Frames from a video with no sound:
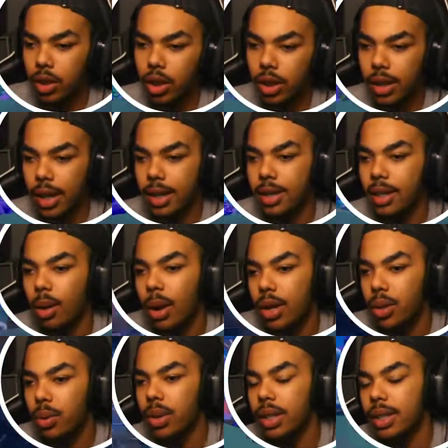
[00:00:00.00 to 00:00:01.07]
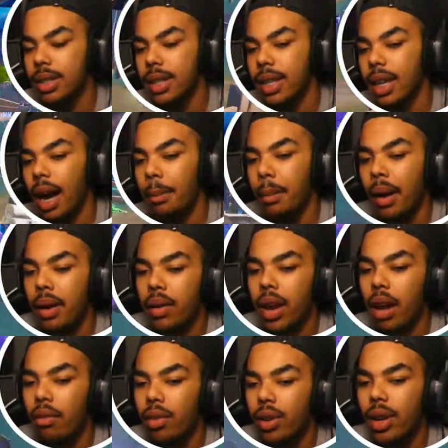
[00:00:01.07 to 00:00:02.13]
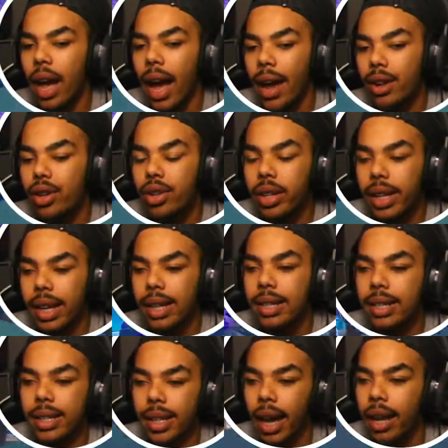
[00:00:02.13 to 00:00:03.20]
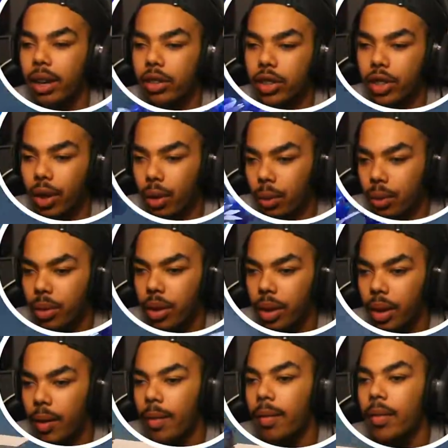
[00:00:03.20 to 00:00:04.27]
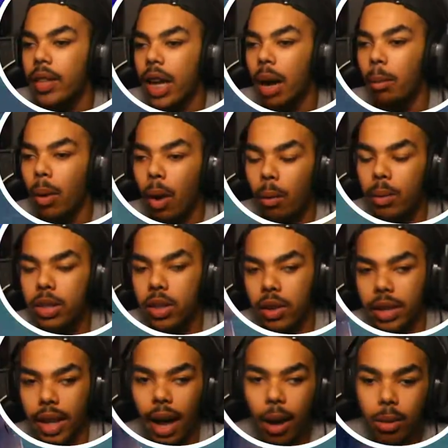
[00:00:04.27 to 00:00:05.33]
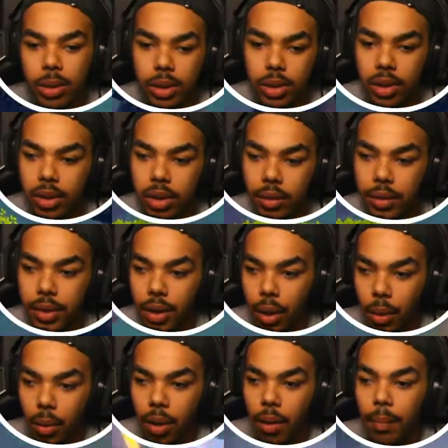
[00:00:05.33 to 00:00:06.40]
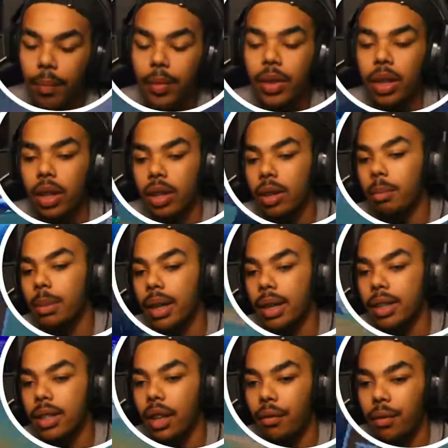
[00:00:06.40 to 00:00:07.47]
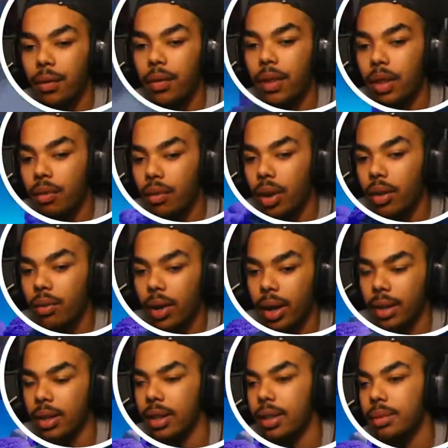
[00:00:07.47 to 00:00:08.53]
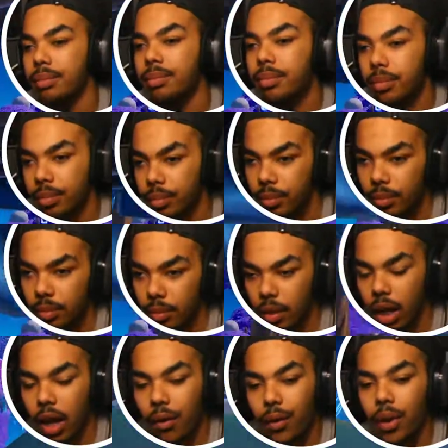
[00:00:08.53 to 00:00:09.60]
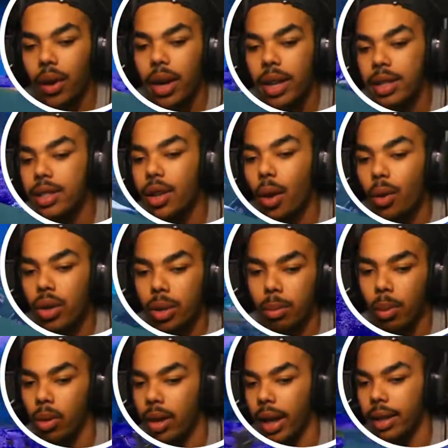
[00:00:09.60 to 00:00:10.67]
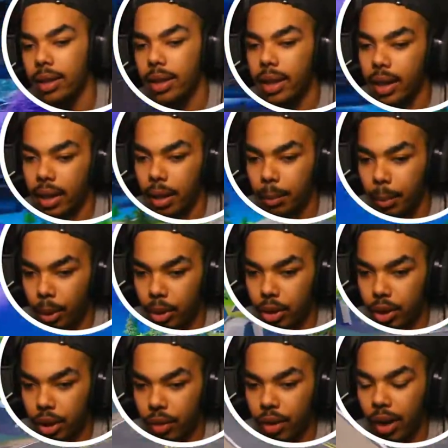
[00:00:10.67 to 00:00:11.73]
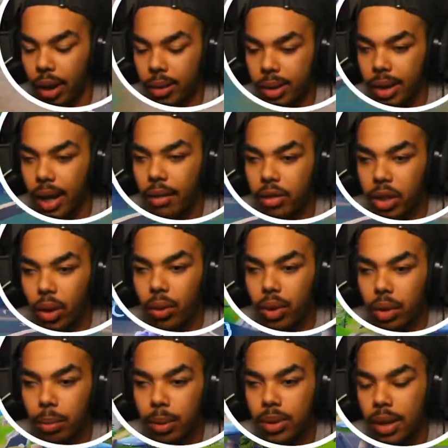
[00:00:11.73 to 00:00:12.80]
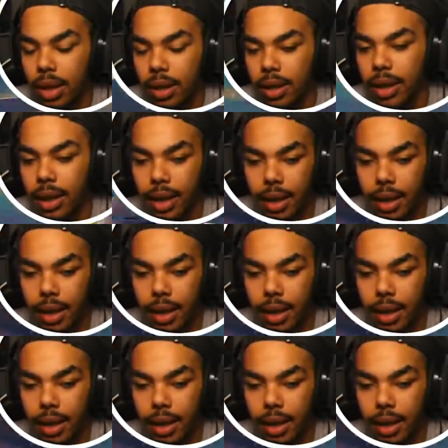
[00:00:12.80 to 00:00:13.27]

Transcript: just like so. As you can see, I'm never actually inside a zone. I'm always on the outskirts of zone, because if the fun fact there, if you're in zone, you're more likely to get pushed. If you're outside of zone, you're most likely to get